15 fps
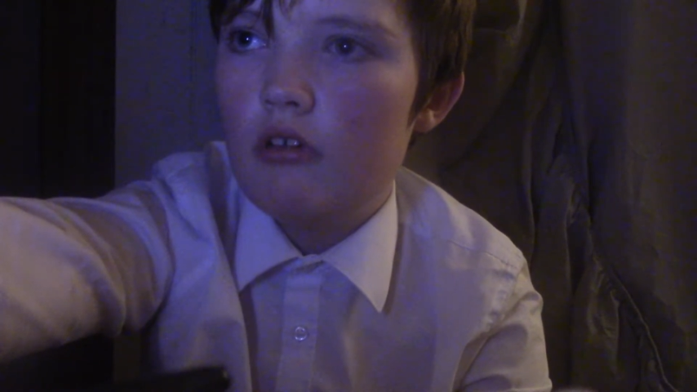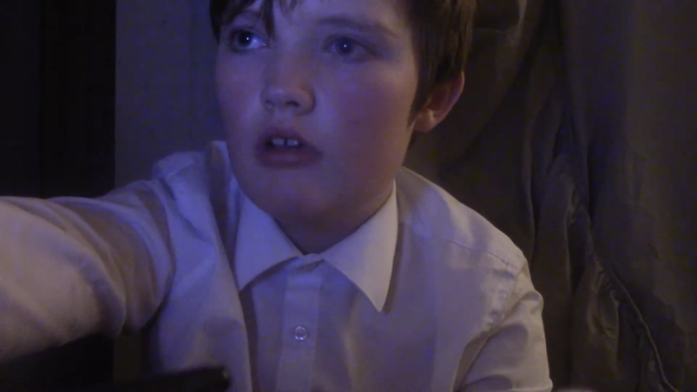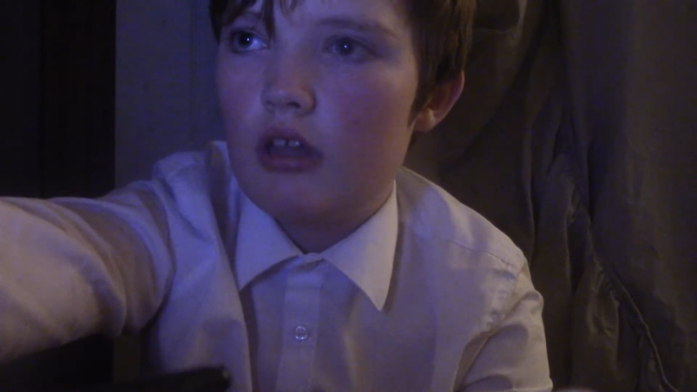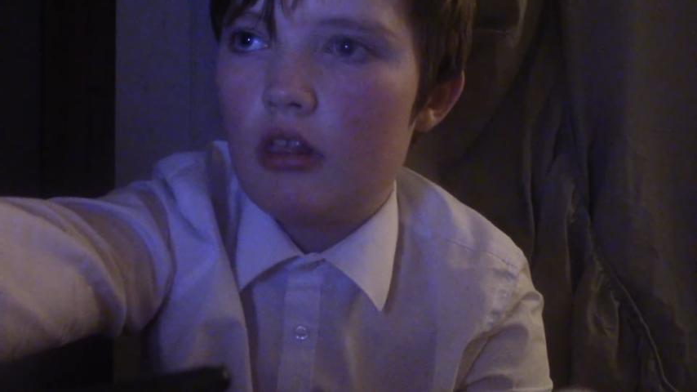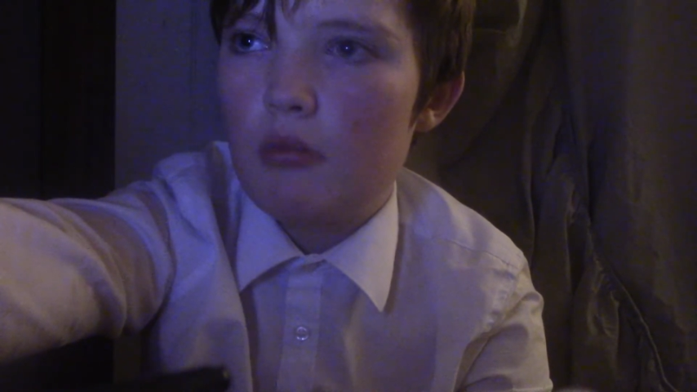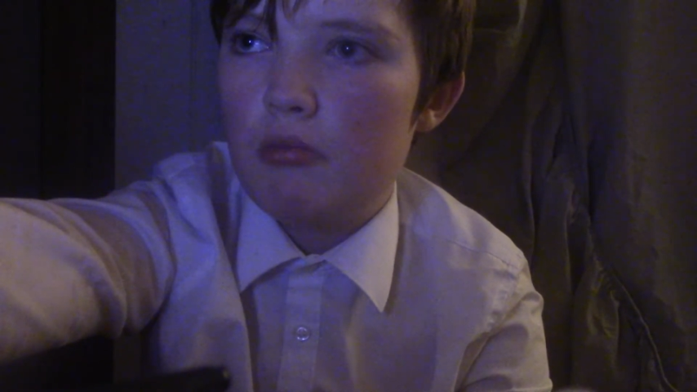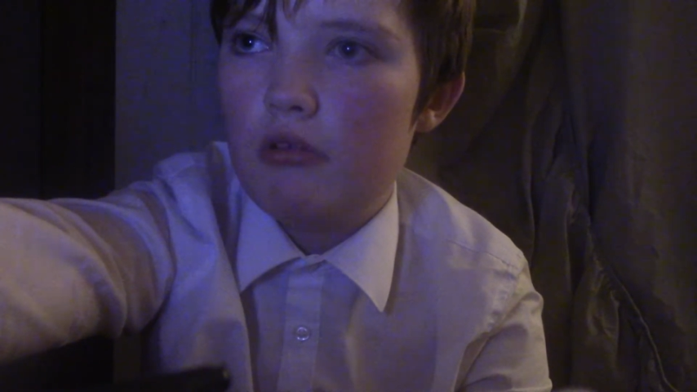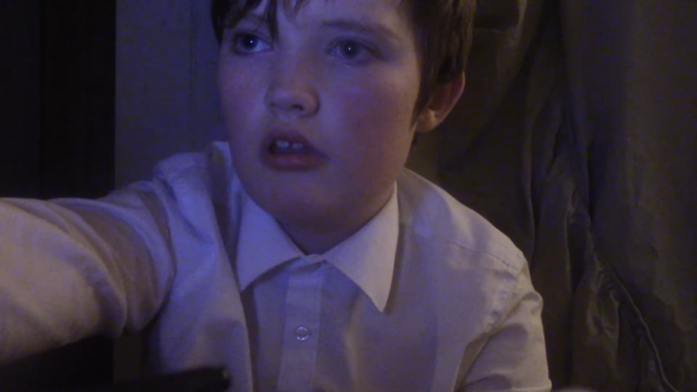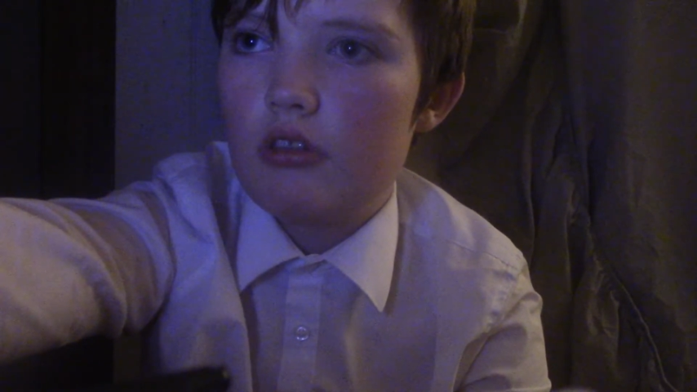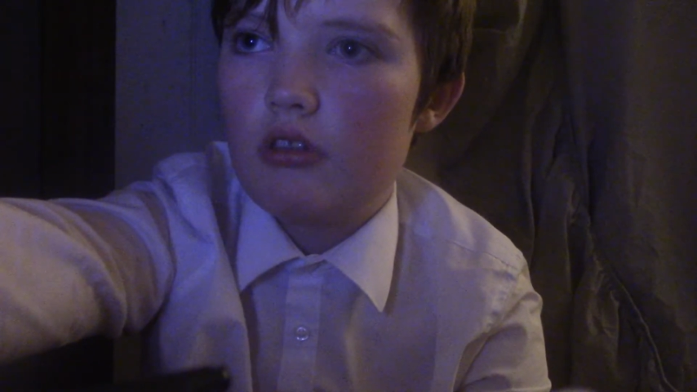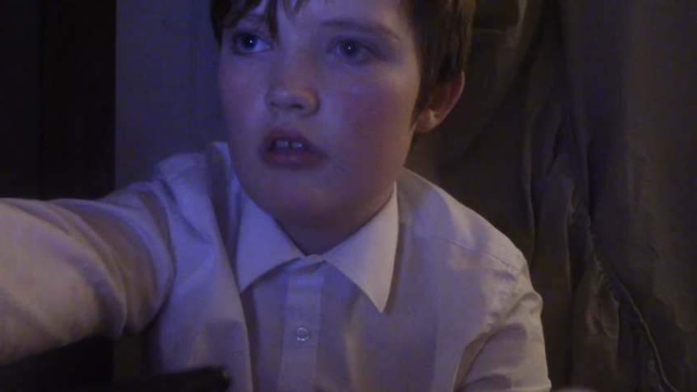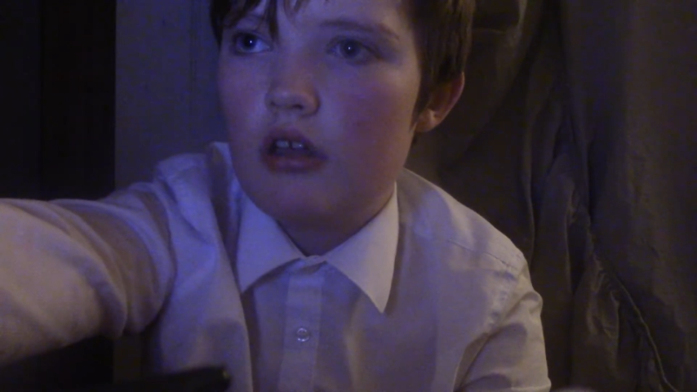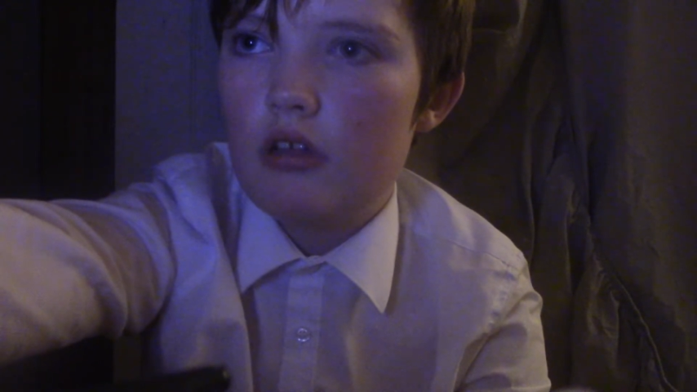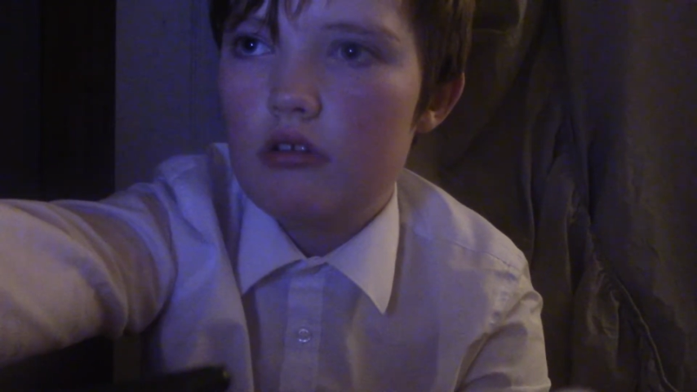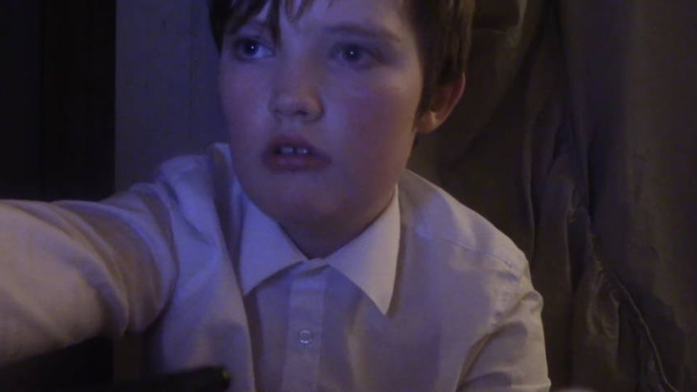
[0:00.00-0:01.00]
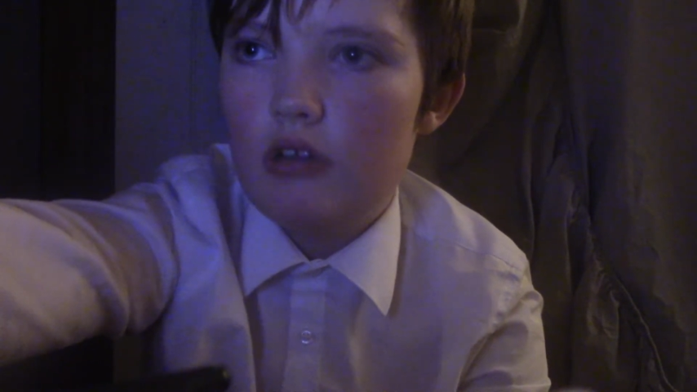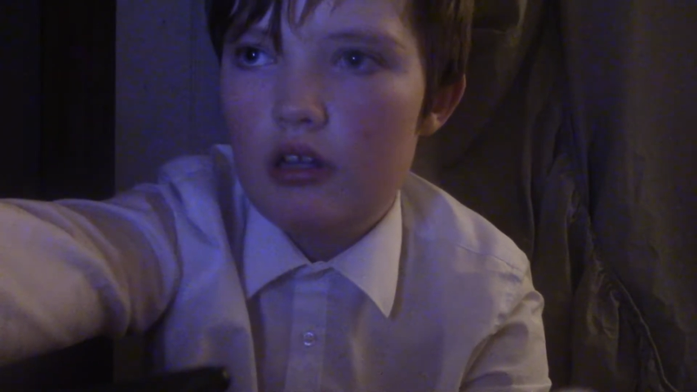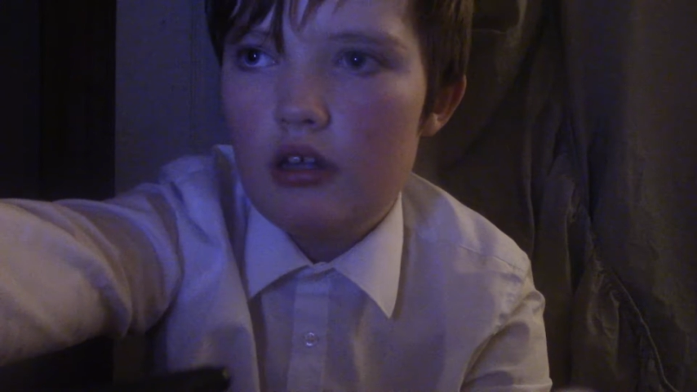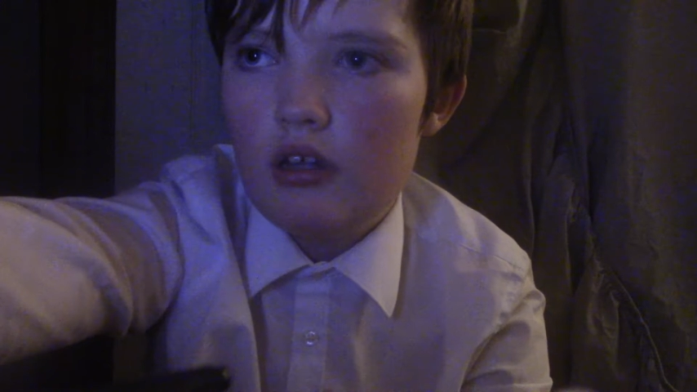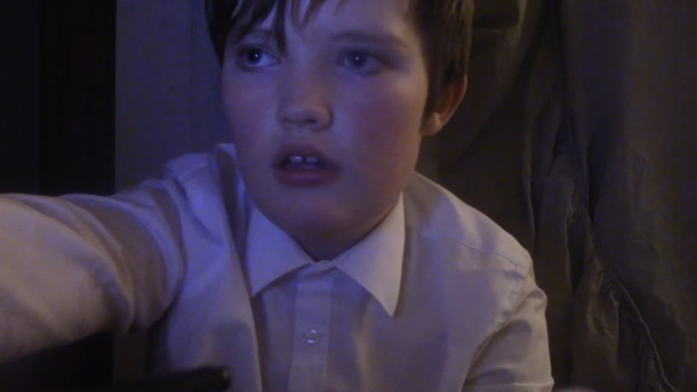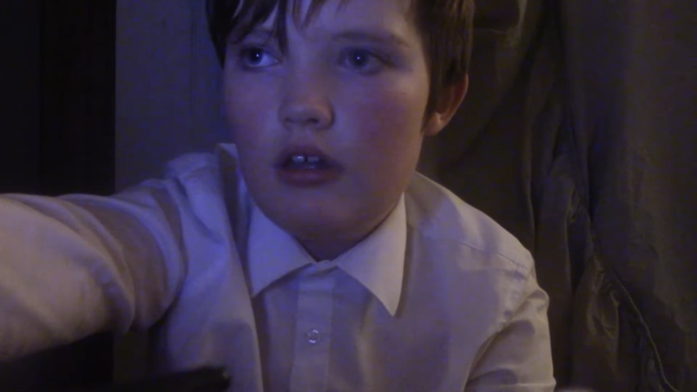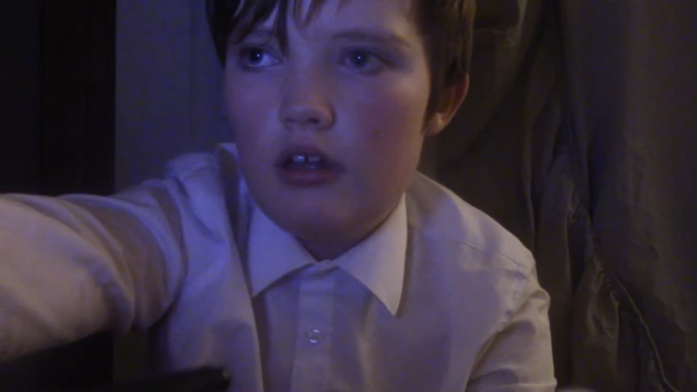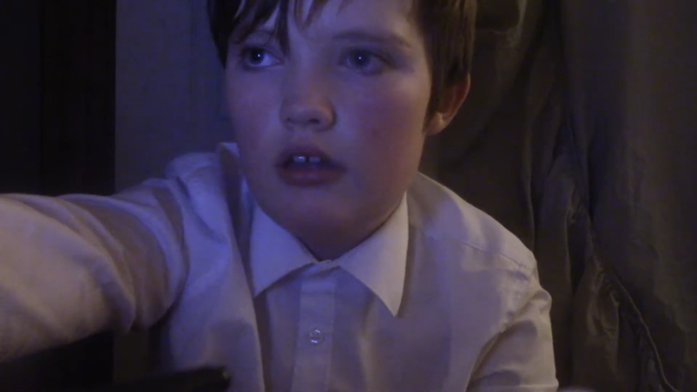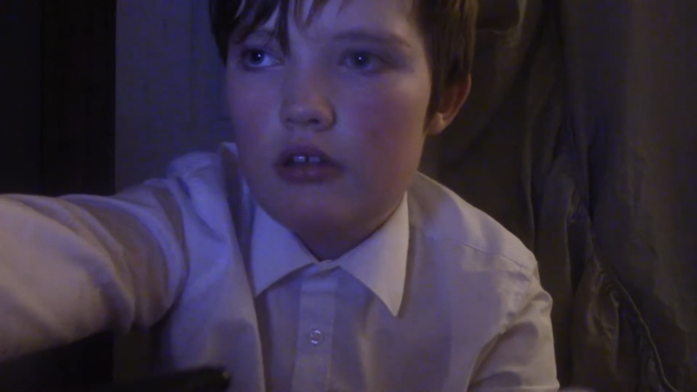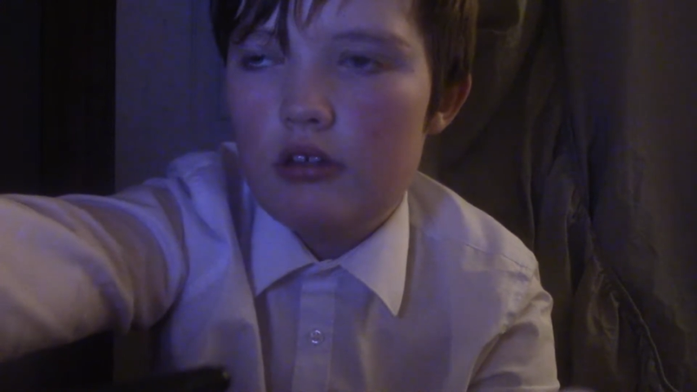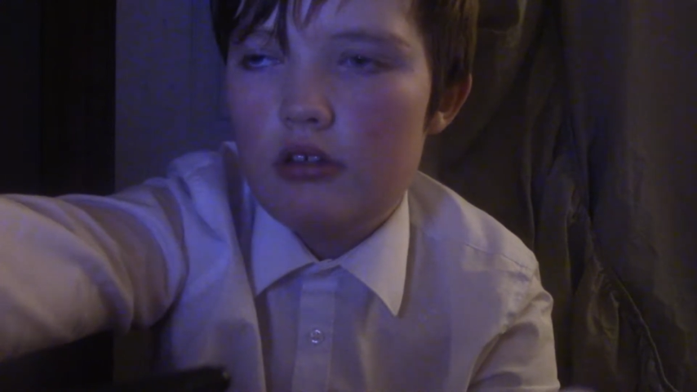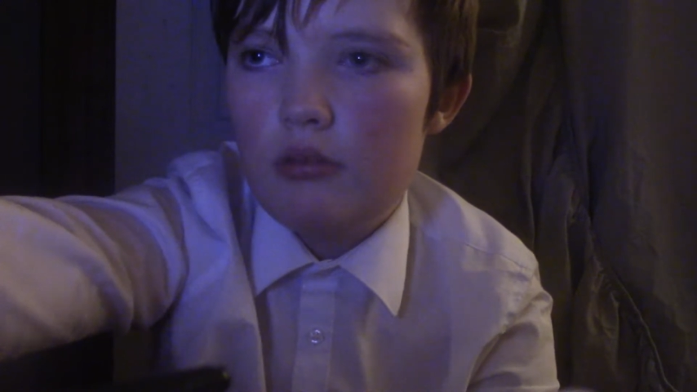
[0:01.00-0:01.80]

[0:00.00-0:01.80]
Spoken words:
like the place in Italy, and